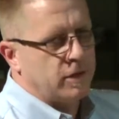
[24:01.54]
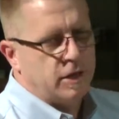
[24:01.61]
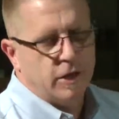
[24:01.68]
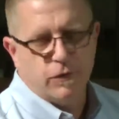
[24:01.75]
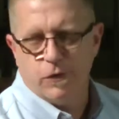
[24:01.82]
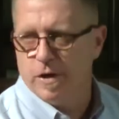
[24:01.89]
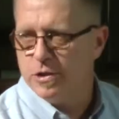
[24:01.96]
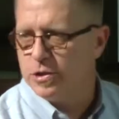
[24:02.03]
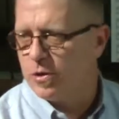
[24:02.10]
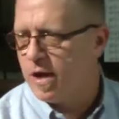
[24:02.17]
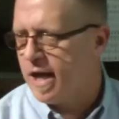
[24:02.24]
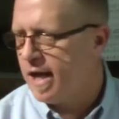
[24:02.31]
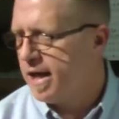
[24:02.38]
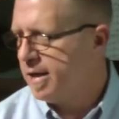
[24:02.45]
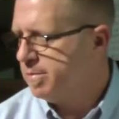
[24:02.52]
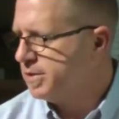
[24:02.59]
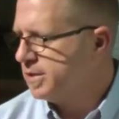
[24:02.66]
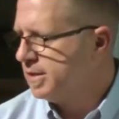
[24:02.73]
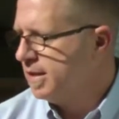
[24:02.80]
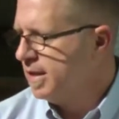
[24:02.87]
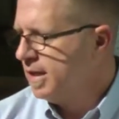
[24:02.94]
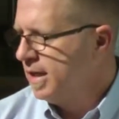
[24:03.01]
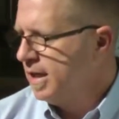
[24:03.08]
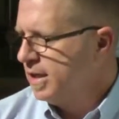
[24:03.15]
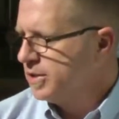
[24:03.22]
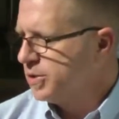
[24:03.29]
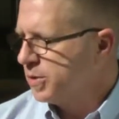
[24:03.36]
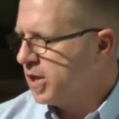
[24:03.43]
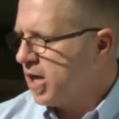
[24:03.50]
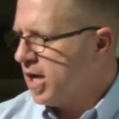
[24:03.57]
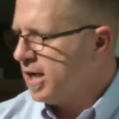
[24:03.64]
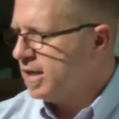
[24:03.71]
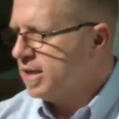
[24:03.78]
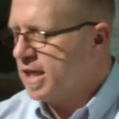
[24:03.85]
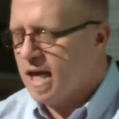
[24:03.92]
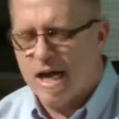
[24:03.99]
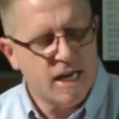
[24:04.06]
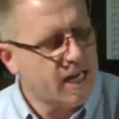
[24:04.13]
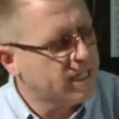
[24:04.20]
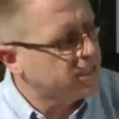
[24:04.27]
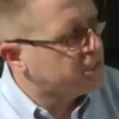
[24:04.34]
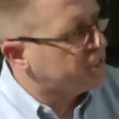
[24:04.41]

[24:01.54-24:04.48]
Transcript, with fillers: the different tribes. So God, God had